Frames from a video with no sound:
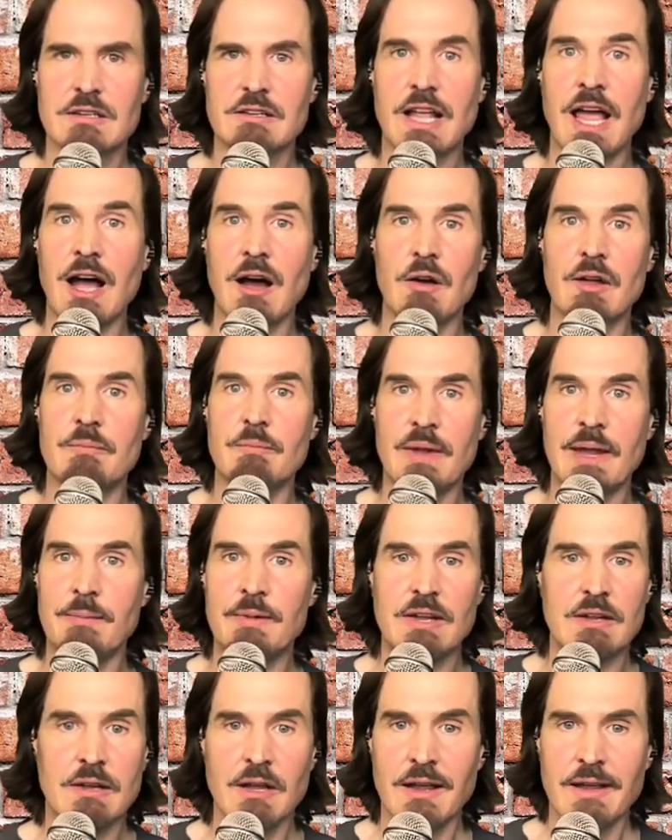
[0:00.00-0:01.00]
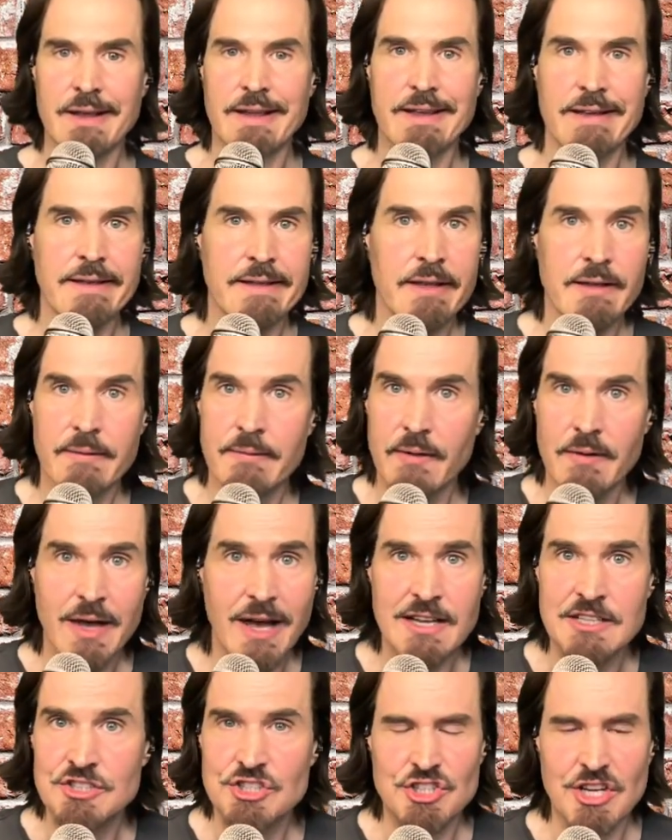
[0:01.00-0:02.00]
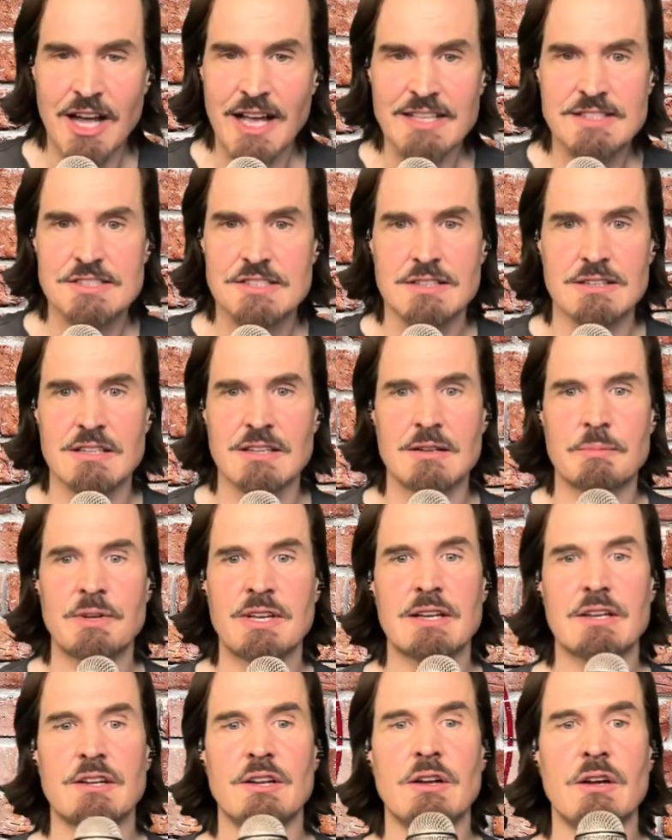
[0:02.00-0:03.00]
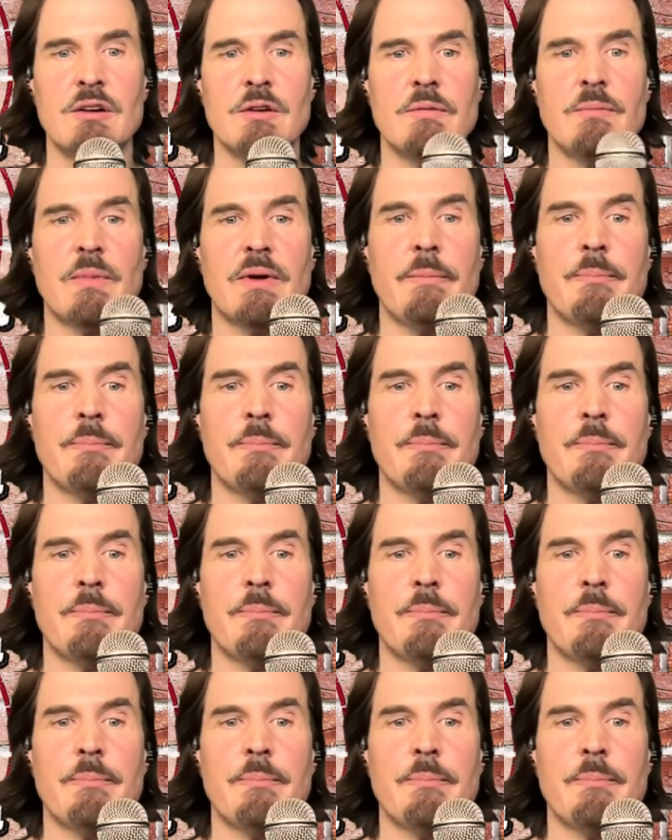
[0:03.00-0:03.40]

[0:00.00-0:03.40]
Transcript: now, and maybe adjust a little bit, you know.